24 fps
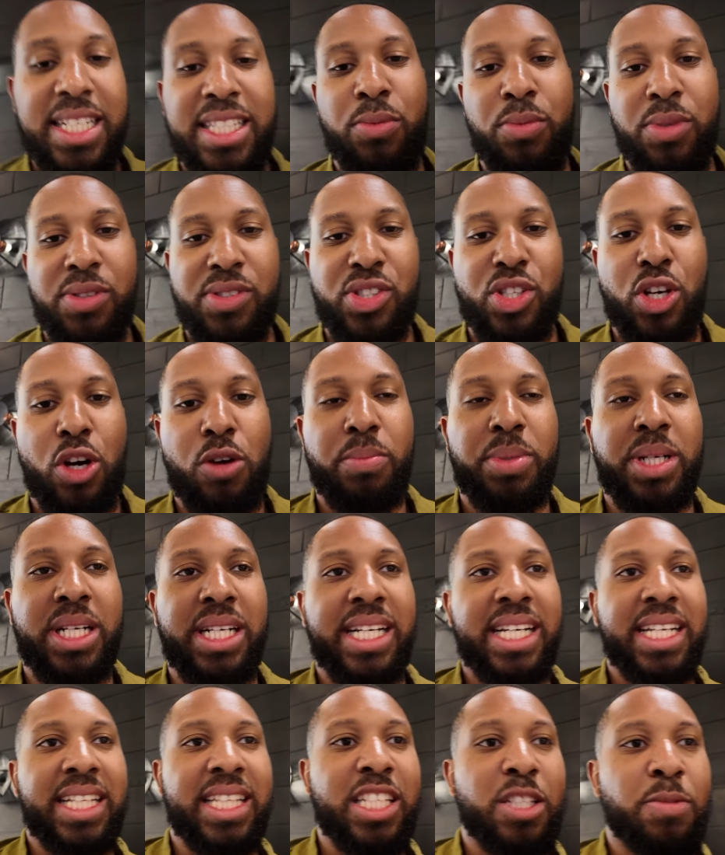Team with Salt
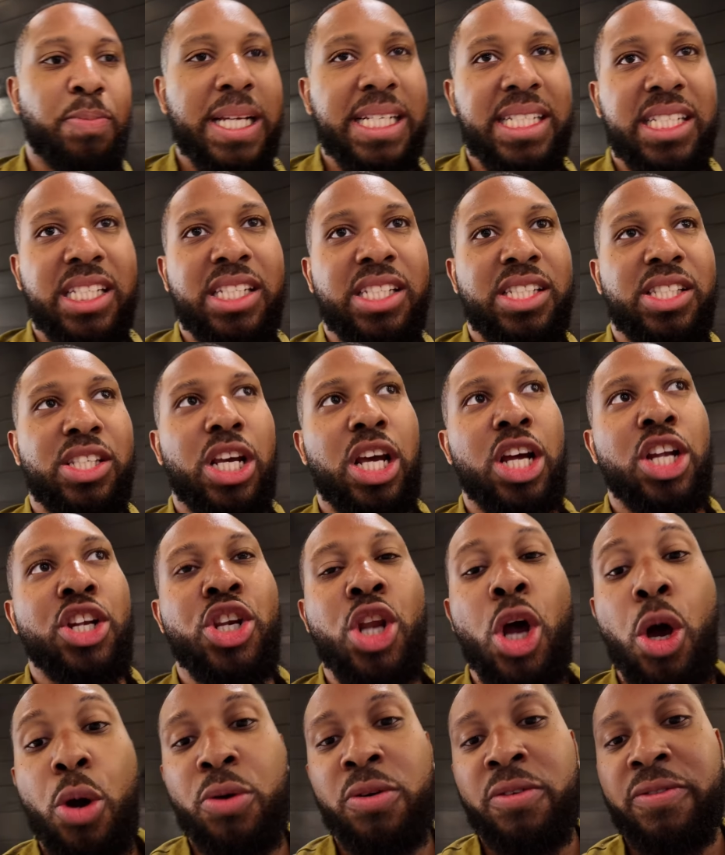Burger, this place is uh,
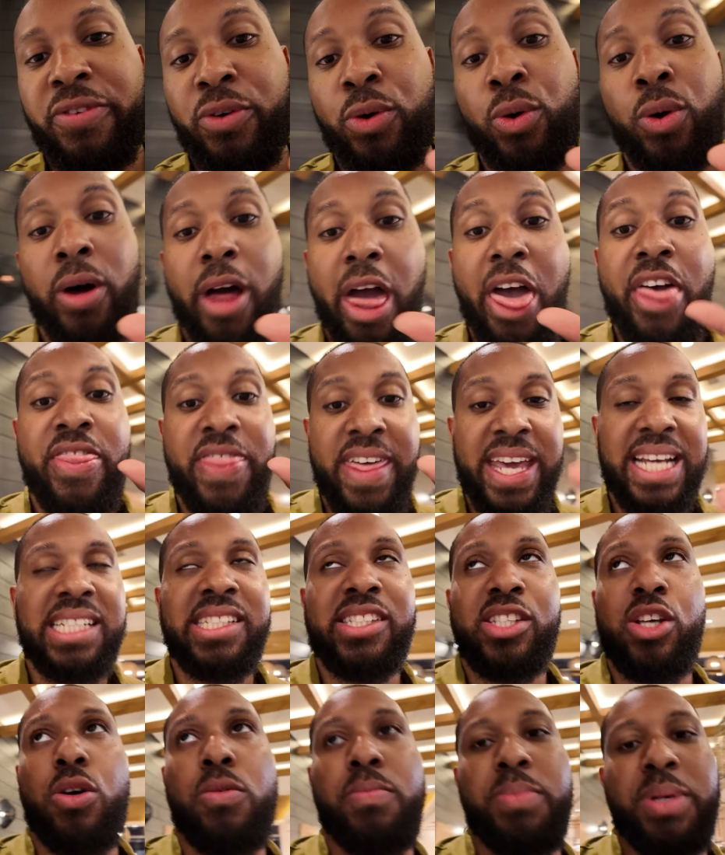known for their salt